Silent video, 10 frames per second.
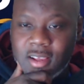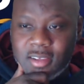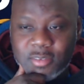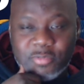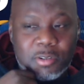
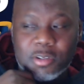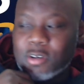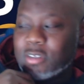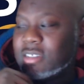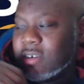Some real nerd
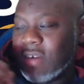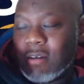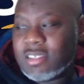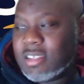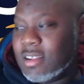stuff. I
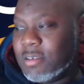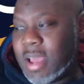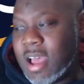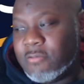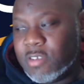was telling him how
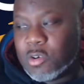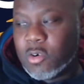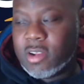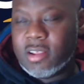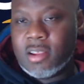I record
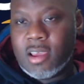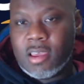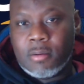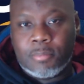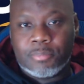in
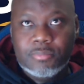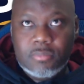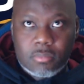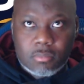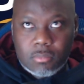
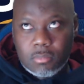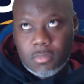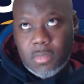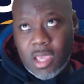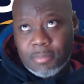
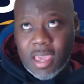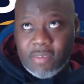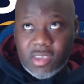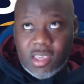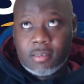MKV.